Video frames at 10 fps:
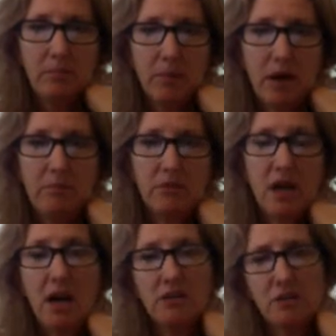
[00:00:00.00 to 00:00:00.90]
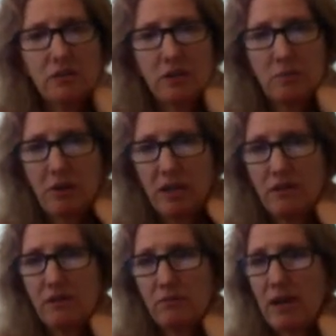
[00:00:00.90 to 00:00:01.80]
pumps oxygen-rich blood
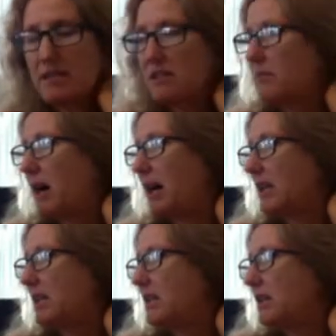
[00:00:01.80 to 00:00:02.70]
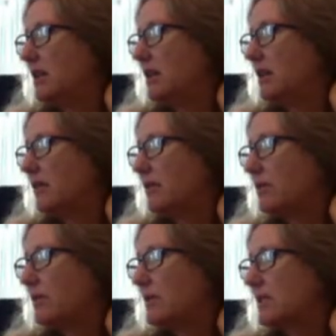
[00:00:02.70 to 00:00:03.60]
to the rest of the body
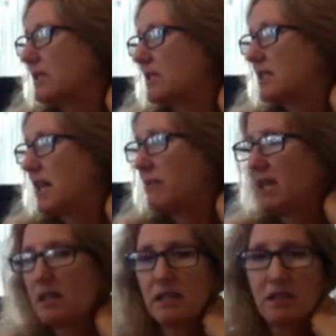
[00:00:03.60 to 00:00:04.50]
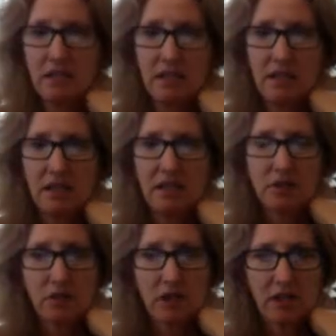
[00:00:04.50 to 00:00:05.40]
through systemic
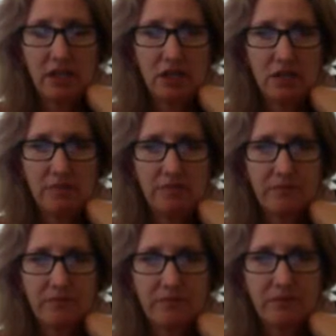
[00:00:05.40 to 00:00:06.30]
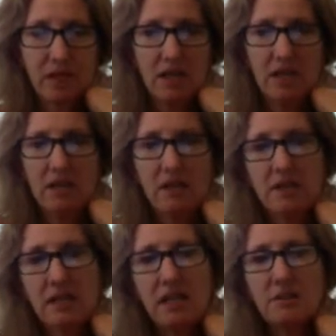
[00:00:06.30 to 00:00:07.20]
circulation. The
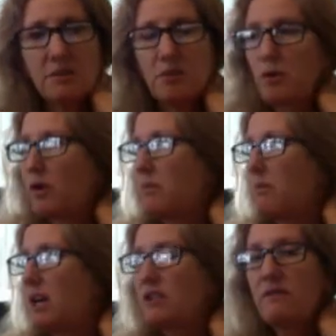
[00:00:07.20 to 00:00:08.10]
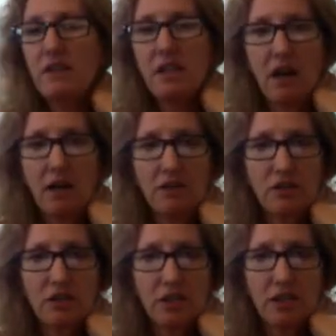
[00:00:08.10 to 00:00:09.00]
cells absorb much of the
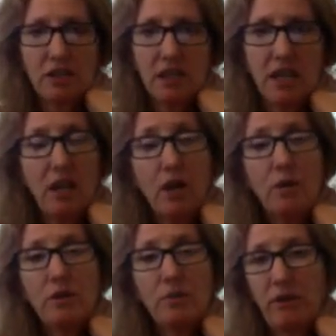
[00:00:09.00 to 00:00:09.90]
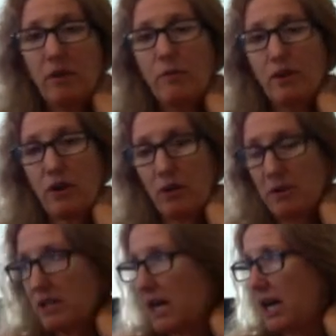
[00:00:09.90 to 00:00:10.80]
oxygen and load the blood with
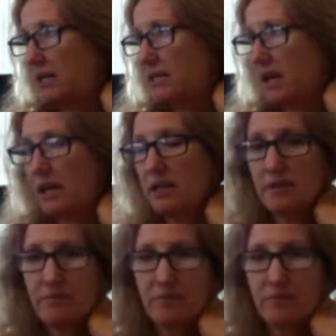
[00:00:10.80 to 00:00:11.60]
carbon dioxide.